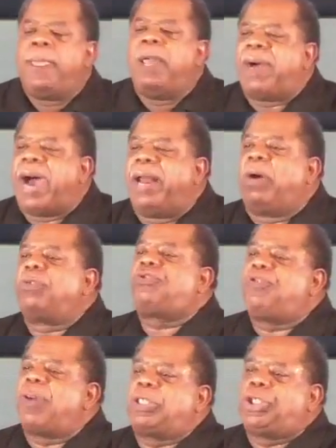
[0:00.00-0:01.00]
If I don't
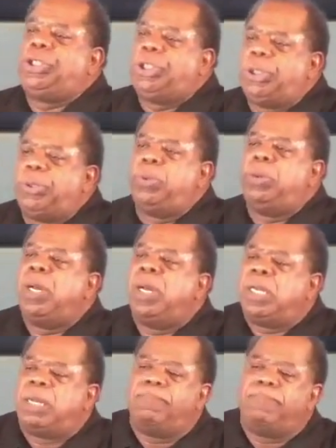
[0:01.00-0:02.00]
trust you
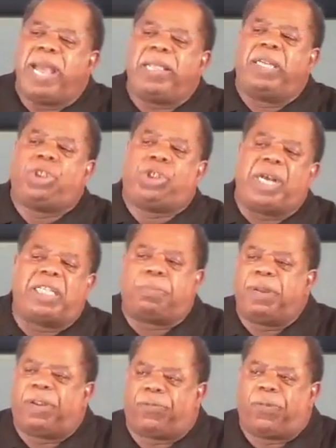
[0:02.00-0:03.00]
to make the
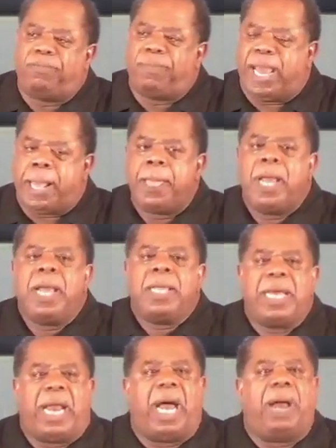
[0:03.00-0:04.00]
judgments for me,
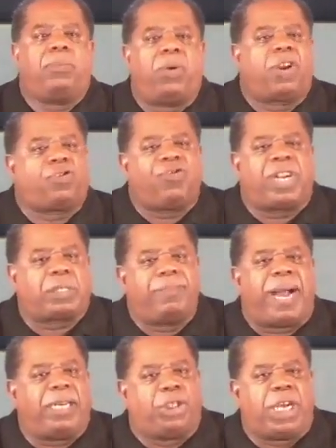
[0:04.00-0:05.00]
then I'm going to trust
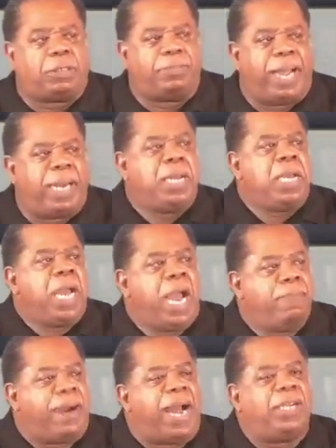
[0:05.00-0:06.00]
my judgment,
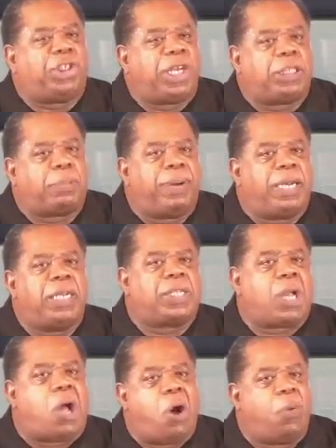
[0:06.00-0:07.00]
and my judgment
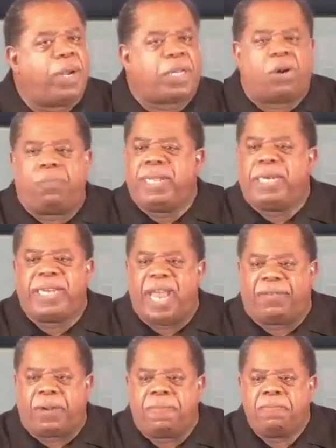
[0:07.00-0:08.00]
is always going to be the
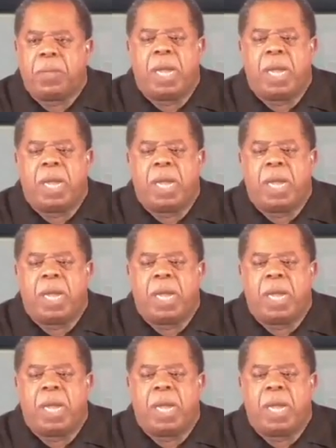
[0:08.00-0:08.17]
devil.